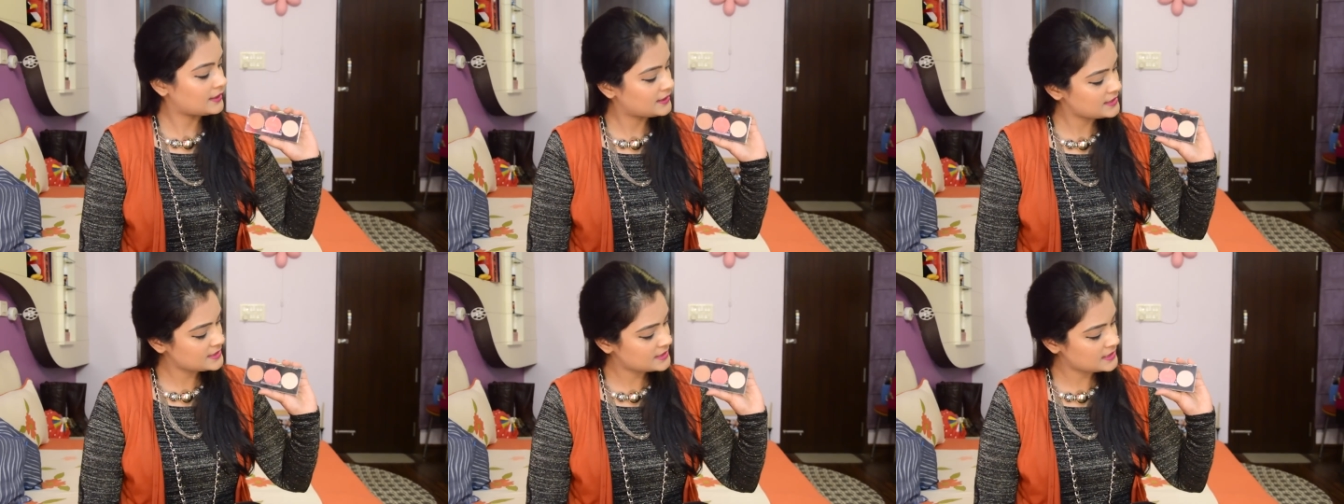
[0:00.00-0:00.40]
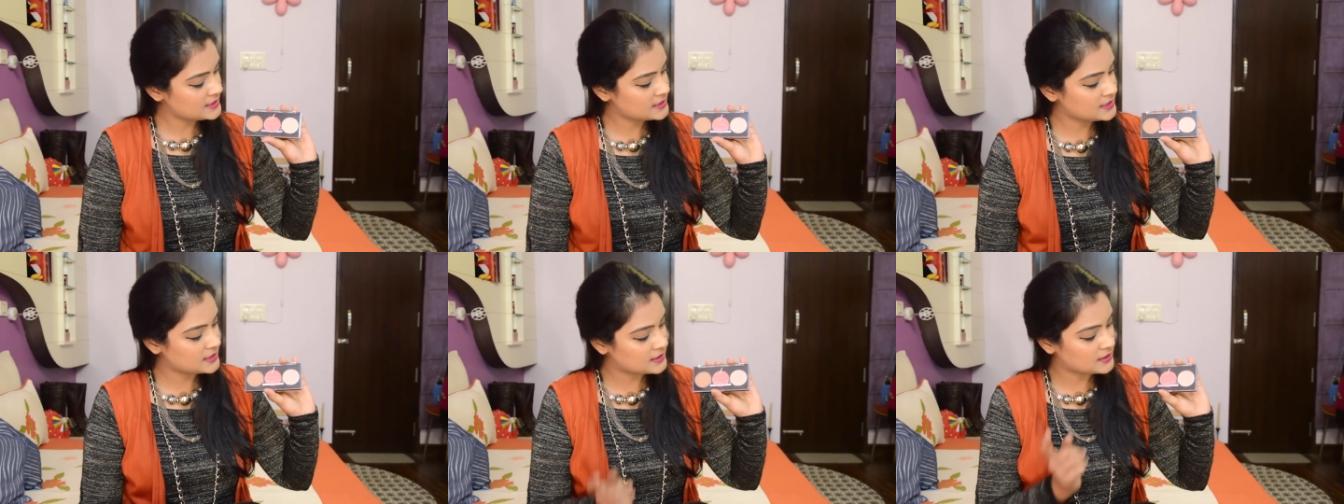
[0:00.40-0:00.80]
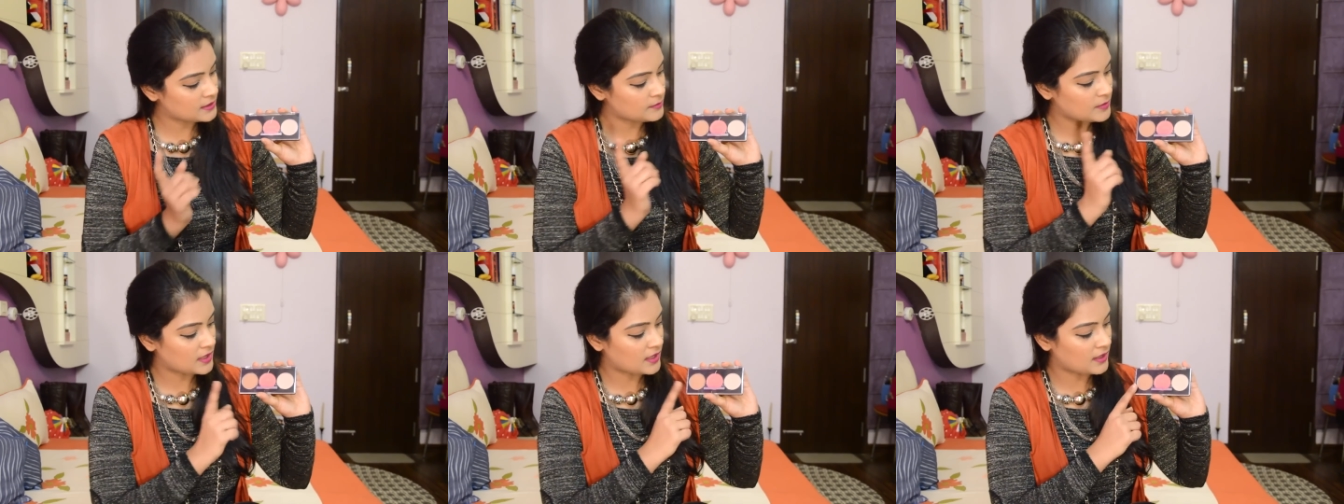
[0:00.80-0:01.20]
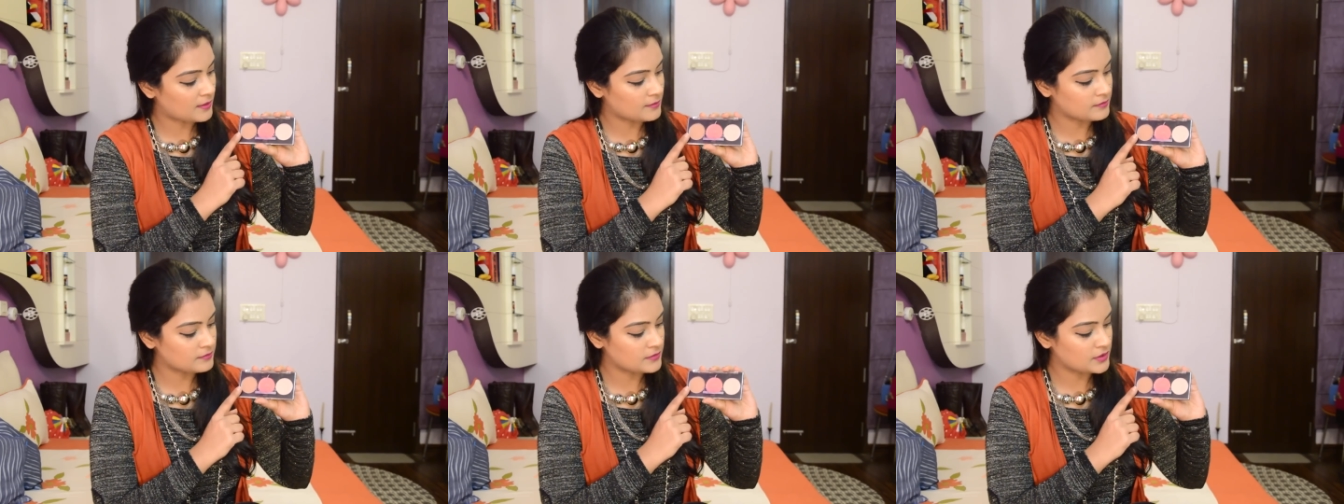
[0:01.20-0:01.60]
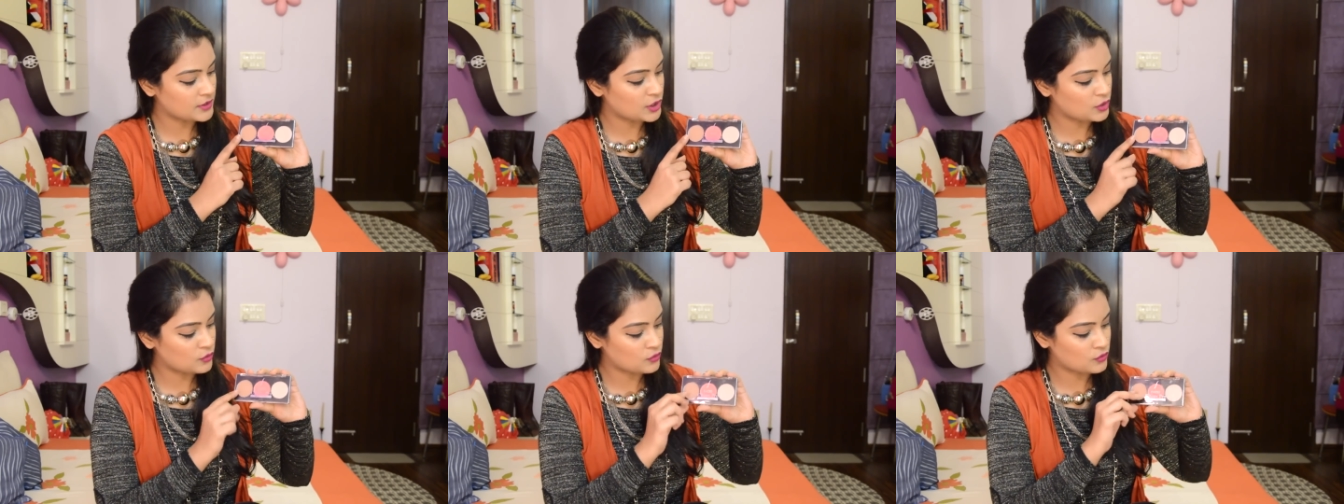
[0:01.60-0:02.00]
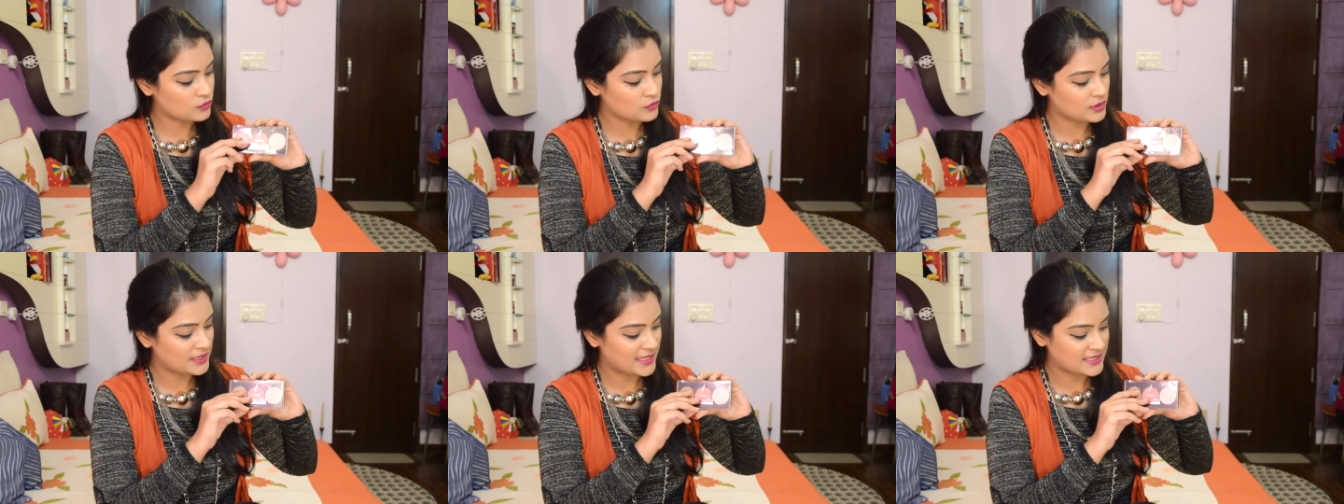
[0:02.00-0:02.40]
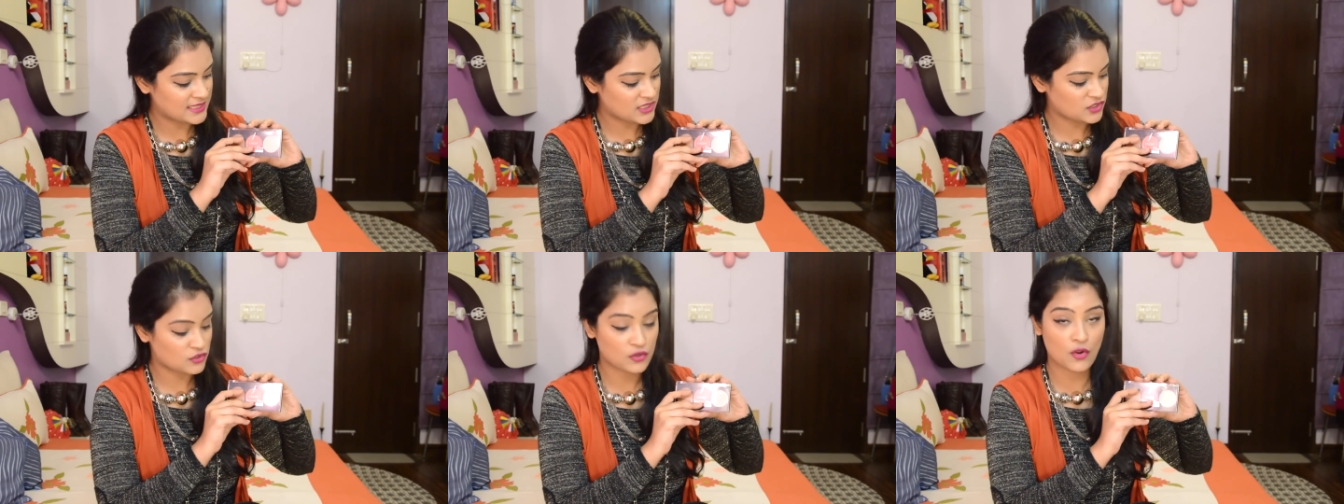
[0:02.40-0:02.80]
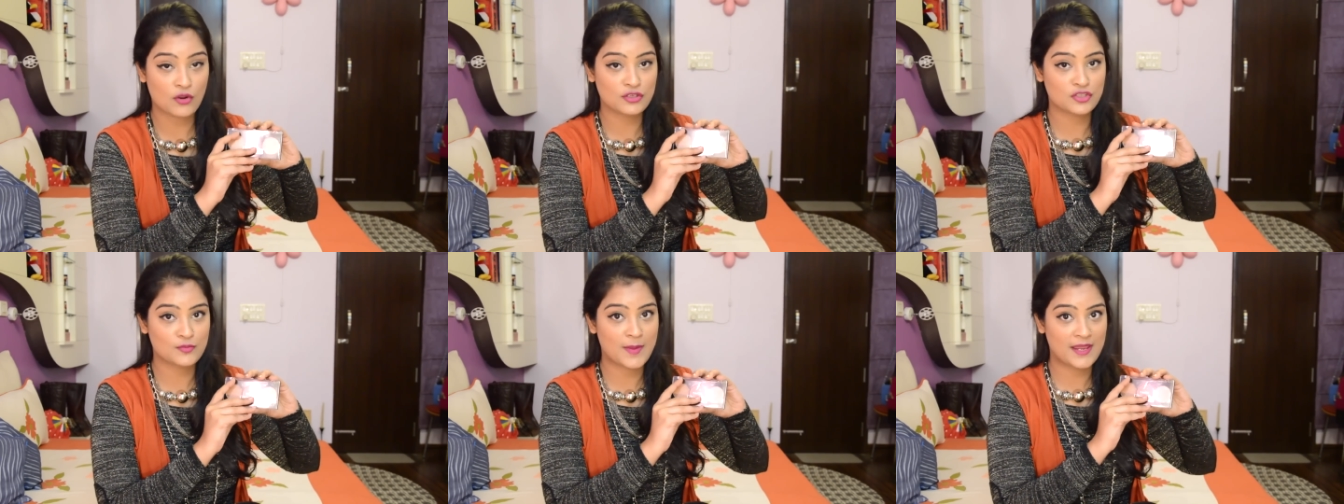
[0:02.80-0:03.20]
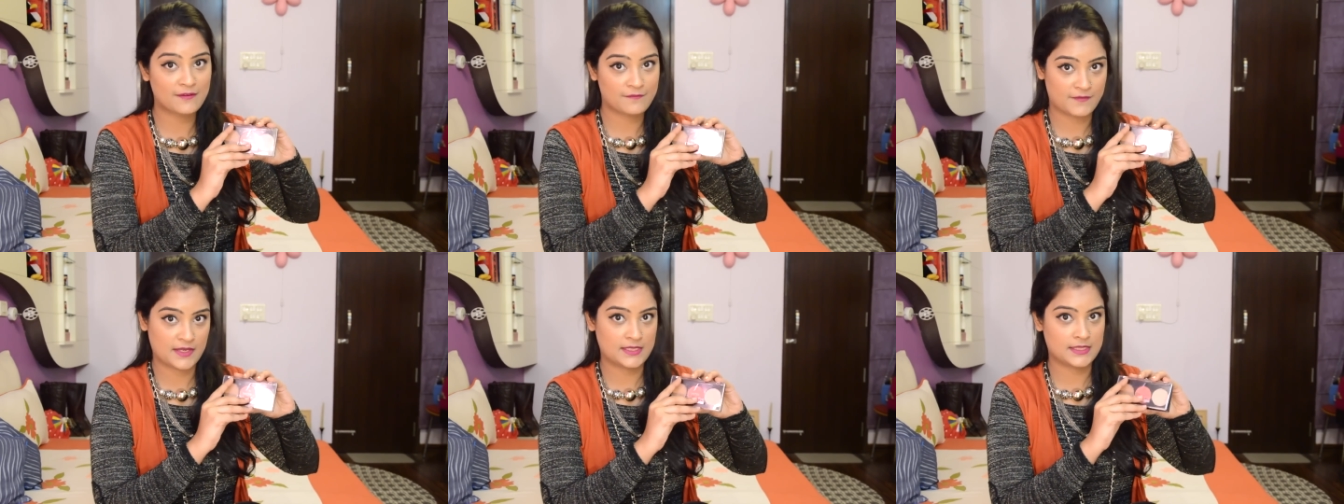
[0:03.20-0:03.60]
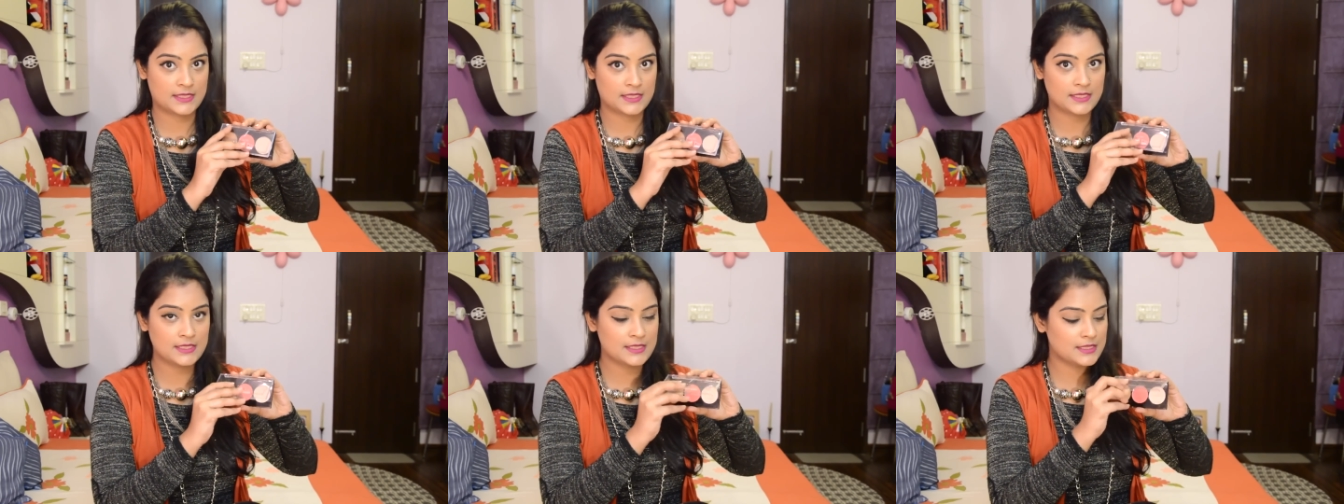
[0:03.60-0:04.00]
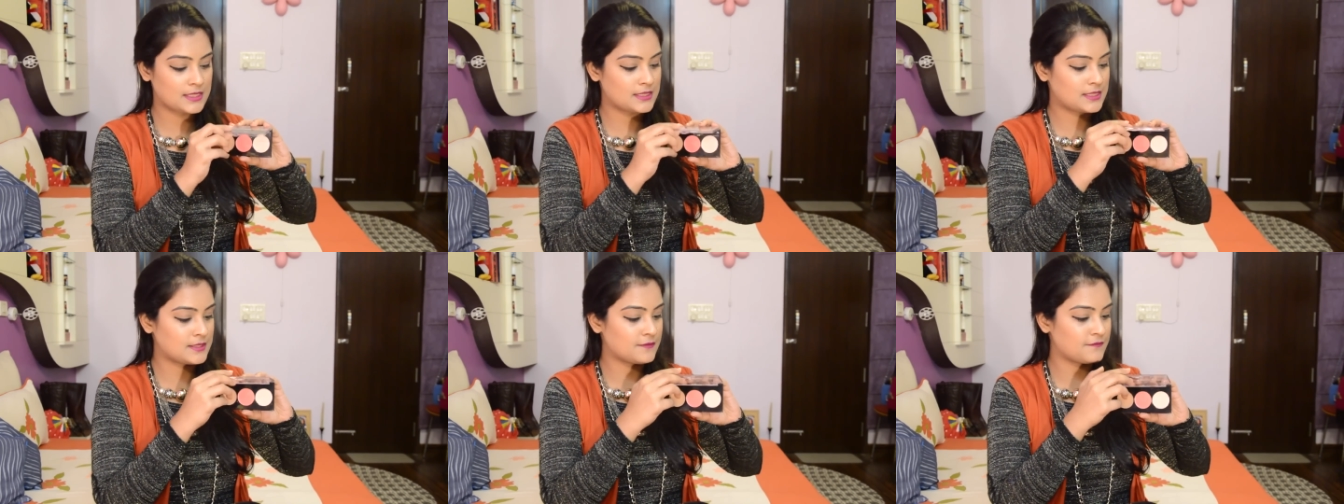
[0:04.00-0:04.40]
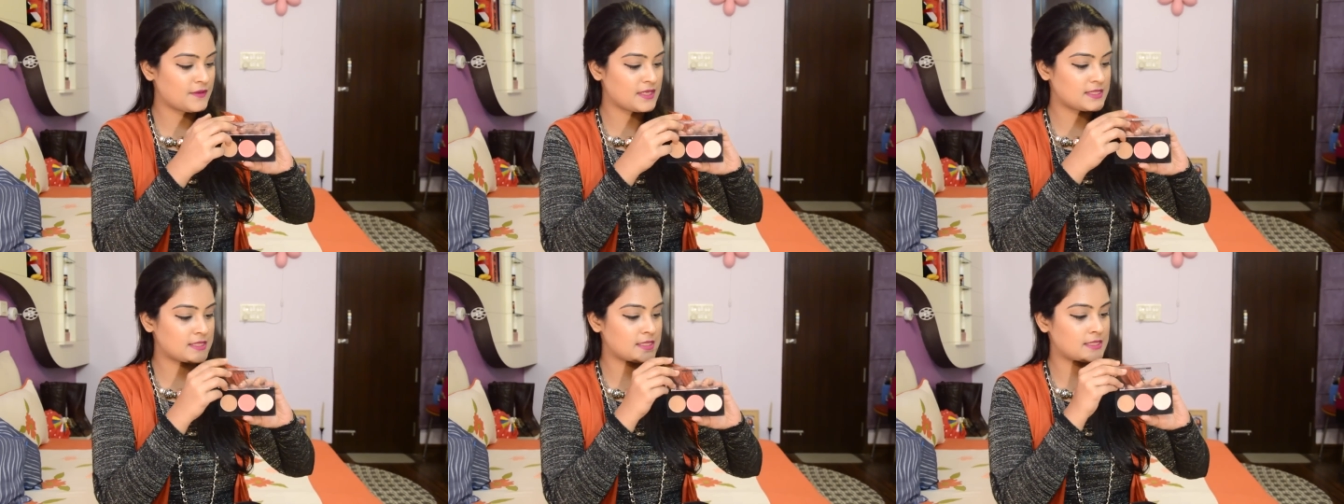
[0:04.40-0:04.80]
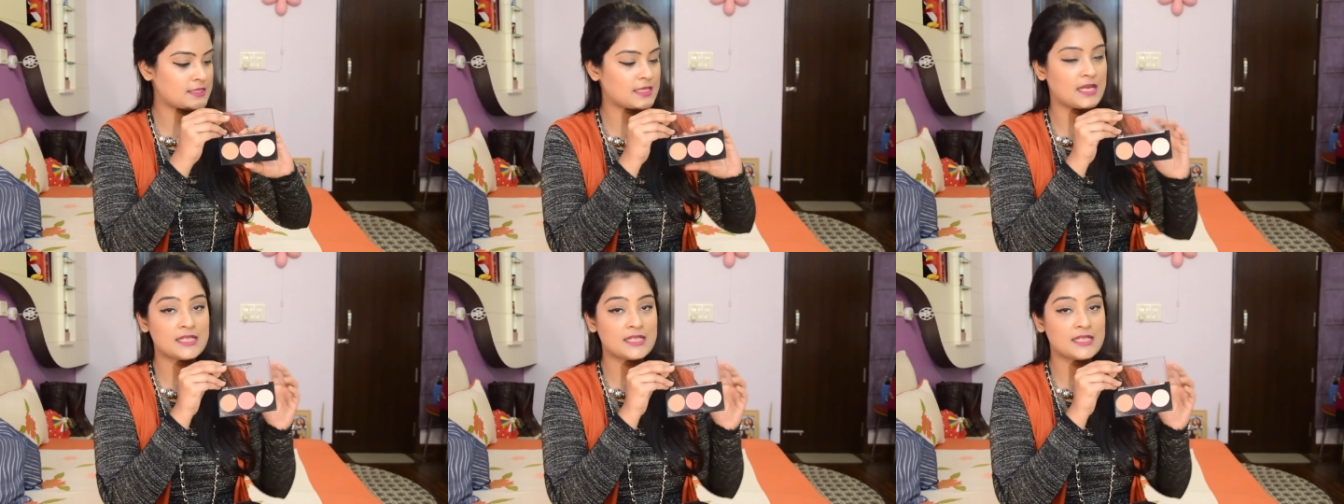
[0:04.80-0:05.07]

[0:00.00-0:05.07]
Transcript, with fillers: This is the new latest launch by Faces. It's the Faces